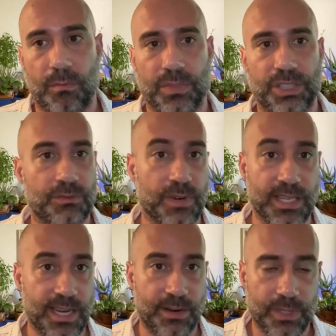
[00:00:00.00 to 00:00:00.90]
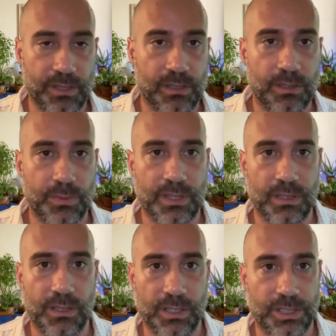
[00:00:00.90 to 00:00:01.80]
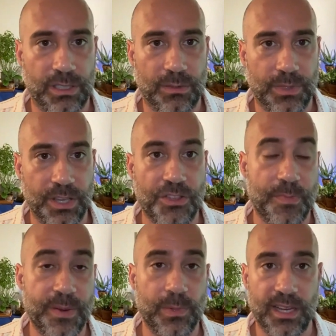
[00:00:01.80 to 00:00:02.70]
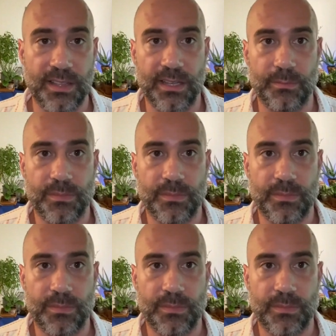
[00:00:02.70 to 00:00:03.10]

should resonate with other people like them.